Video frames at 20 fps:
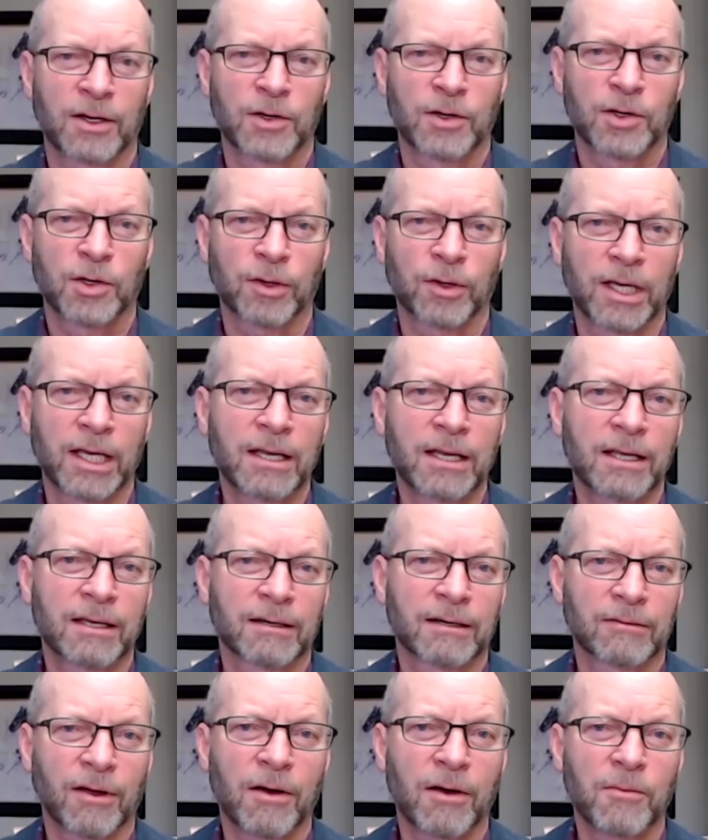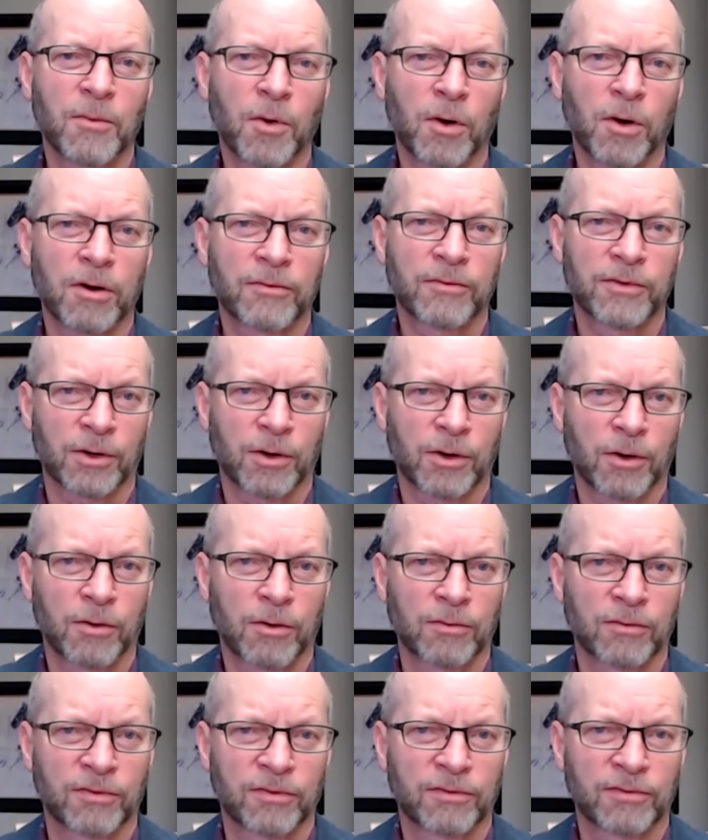you're eating a lot more of your
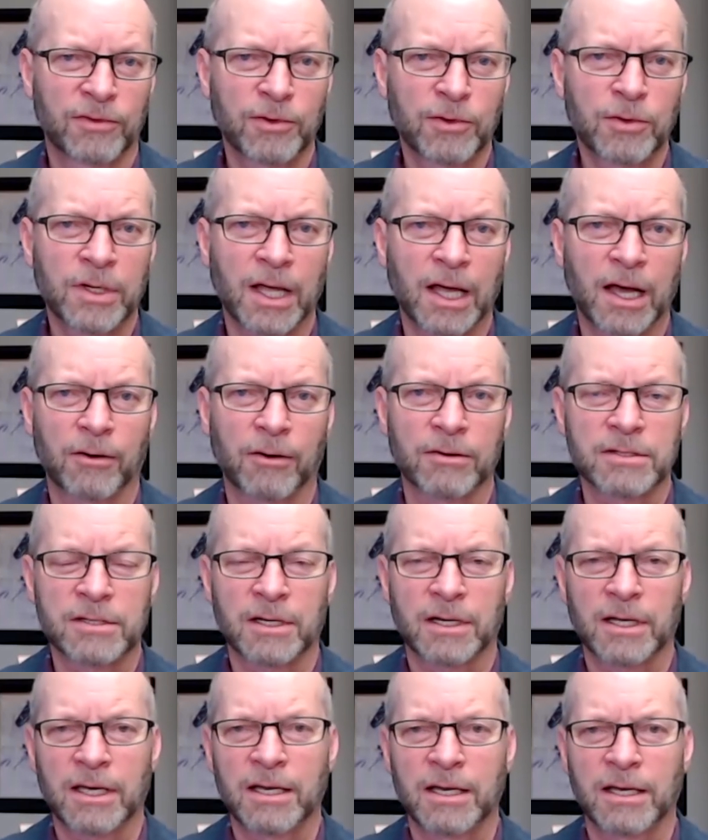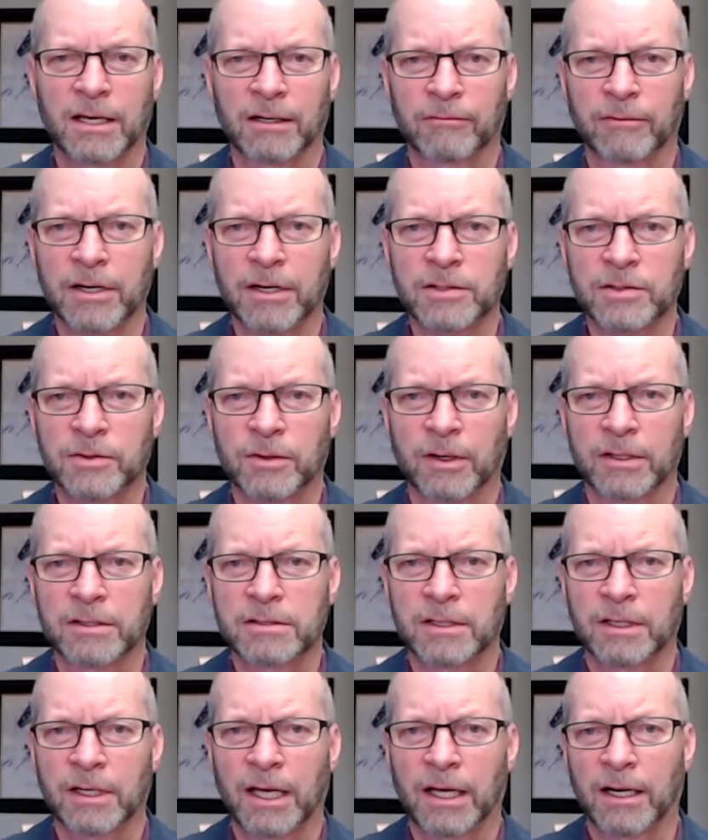own food now instead of eating in
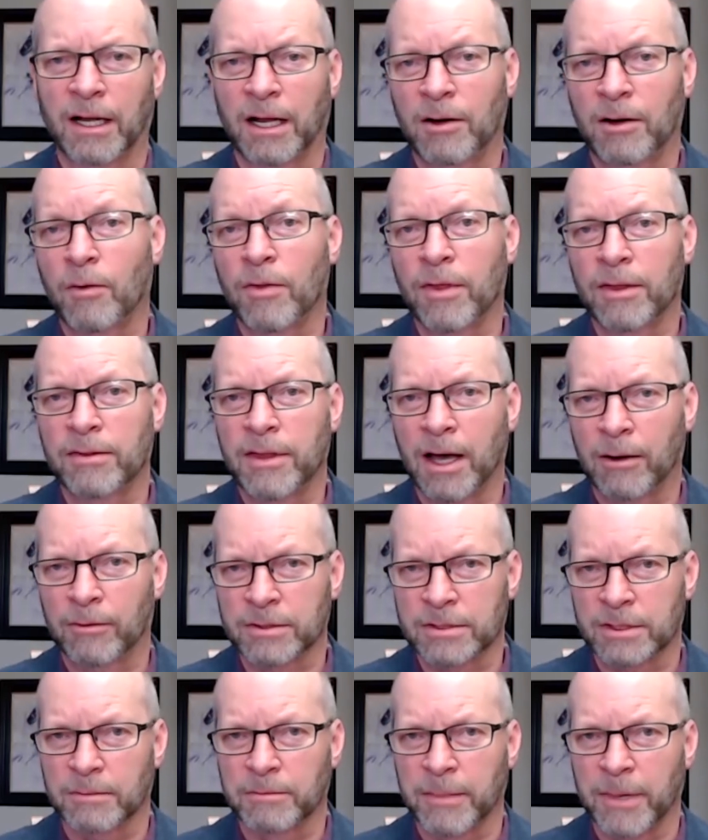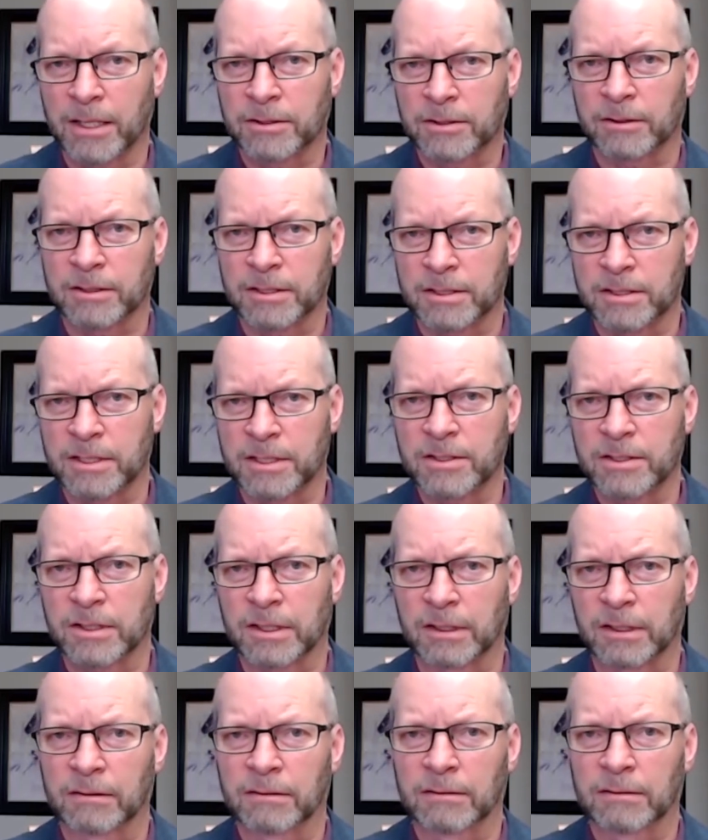restaurants. And I know that was a mental decision.